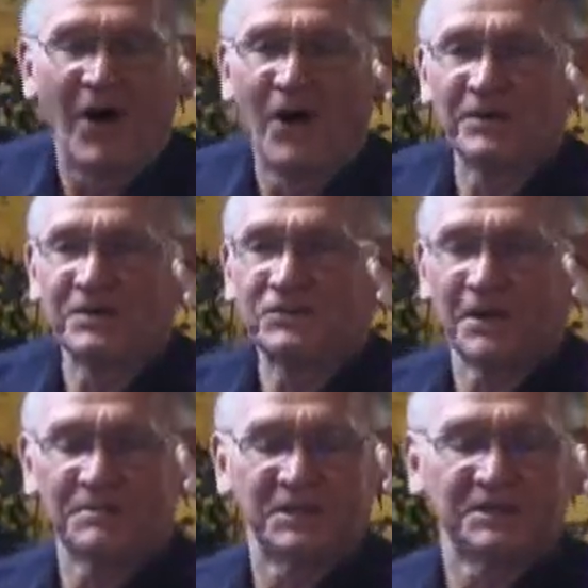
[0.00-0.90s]
on the
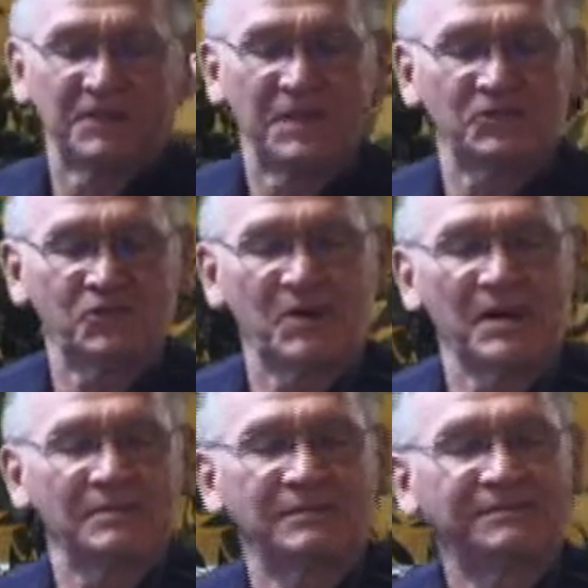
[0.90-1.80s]
subject of
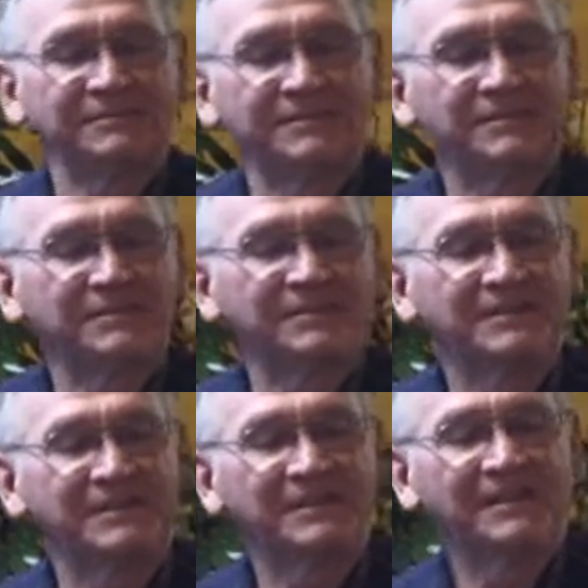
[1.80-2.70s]
history
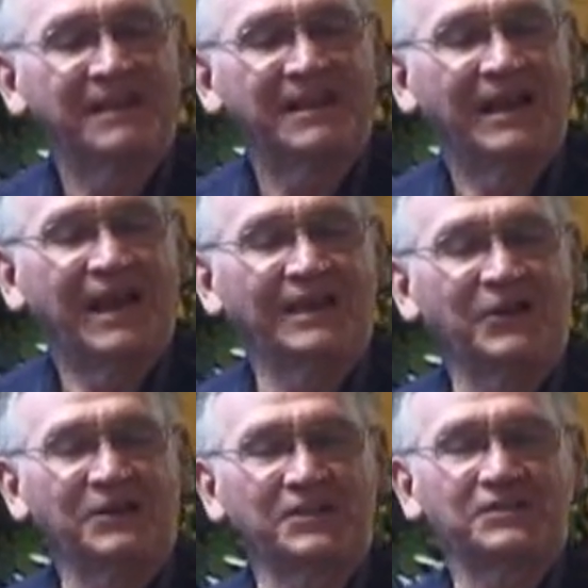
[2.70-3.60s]
and
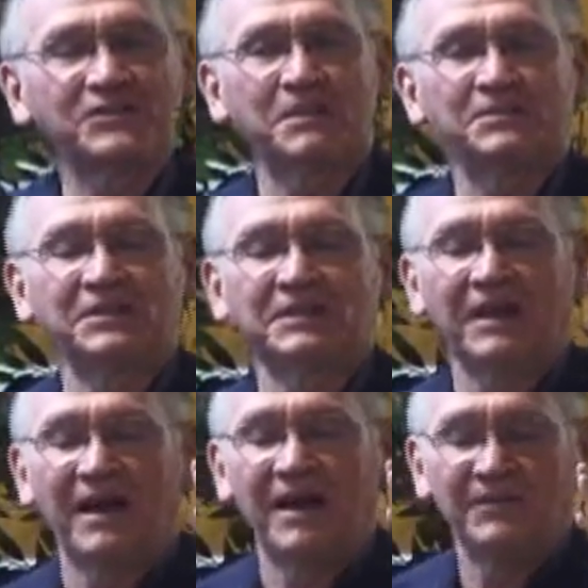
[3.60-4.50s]
on the
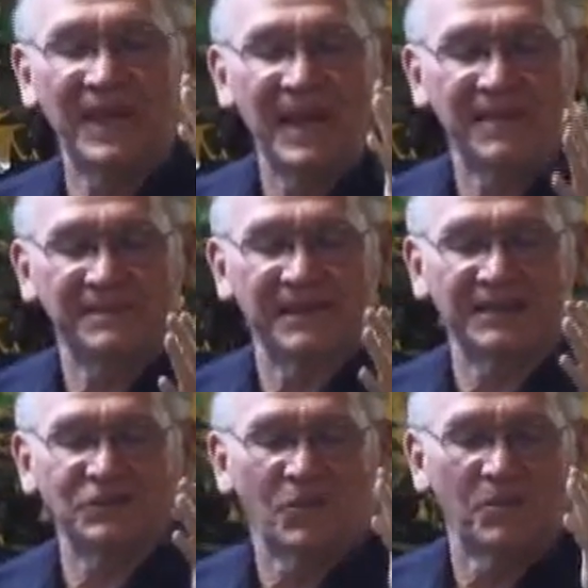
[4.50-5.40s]
subject of
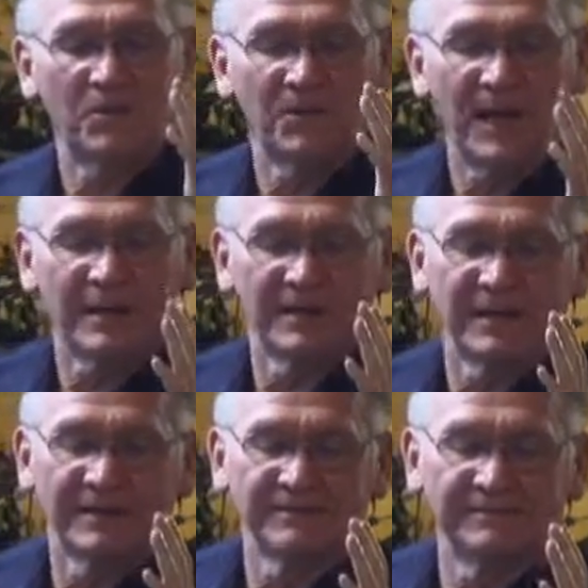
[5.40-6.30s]
ethics or morality.